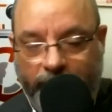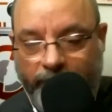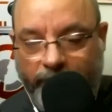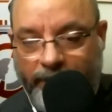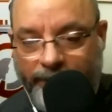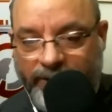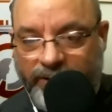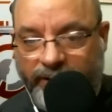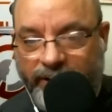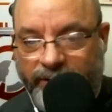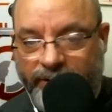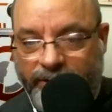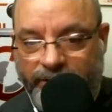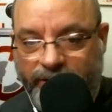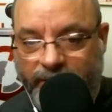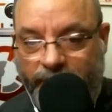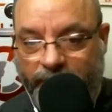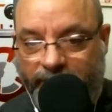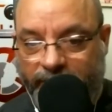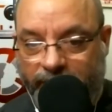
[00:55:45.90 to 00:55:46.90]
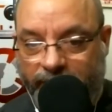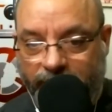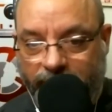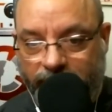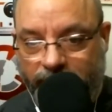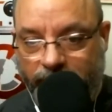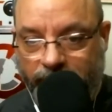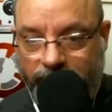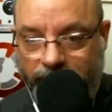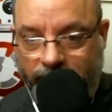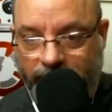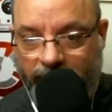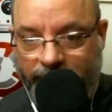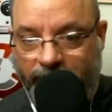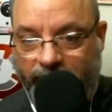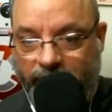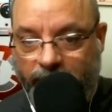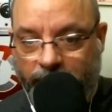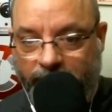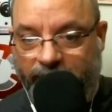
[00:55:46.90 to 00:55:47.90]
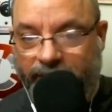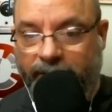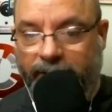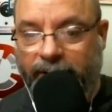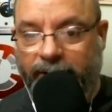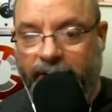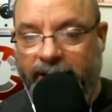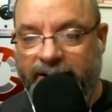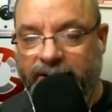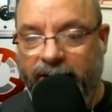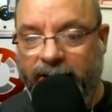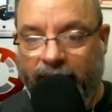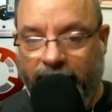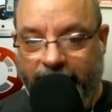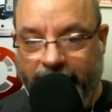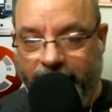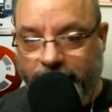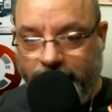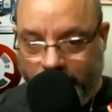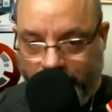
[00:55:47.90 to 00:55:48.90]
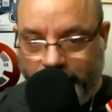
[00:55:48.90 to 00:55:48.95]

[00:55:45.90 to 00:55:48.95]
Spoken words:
obviously it's just a print of it, but it's not like